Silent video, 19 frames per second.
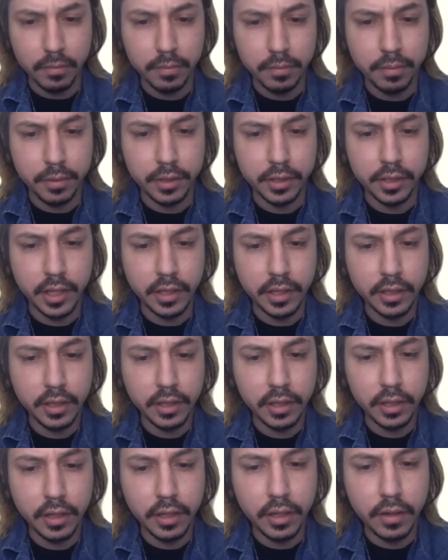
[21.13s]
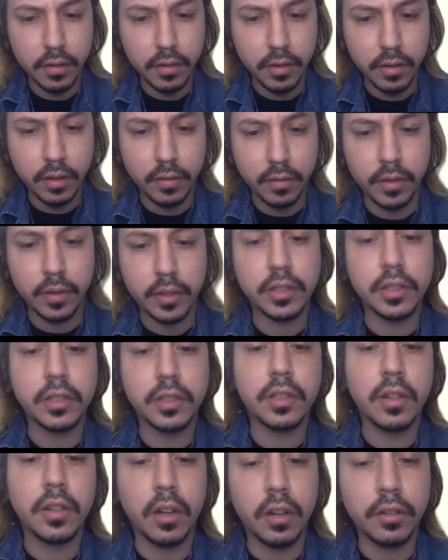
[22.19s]
presenting, which is
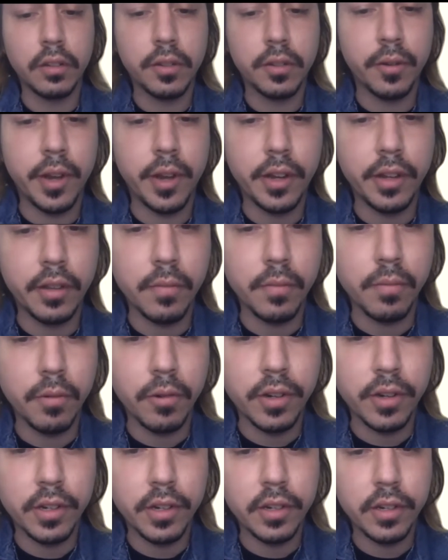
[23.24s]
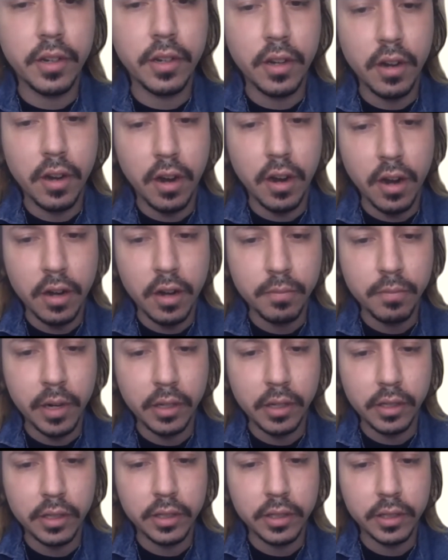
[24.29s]
called Creating the Border, Art,
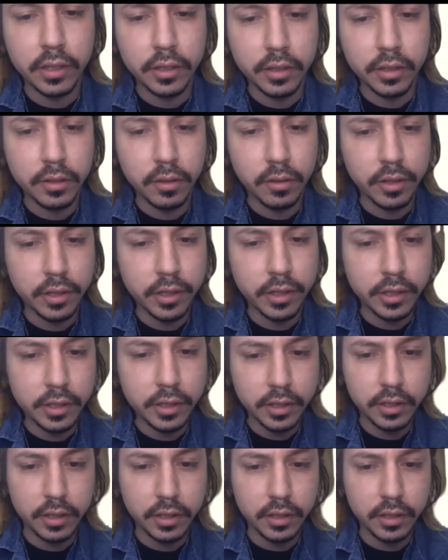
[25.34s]
Politics, and Stories.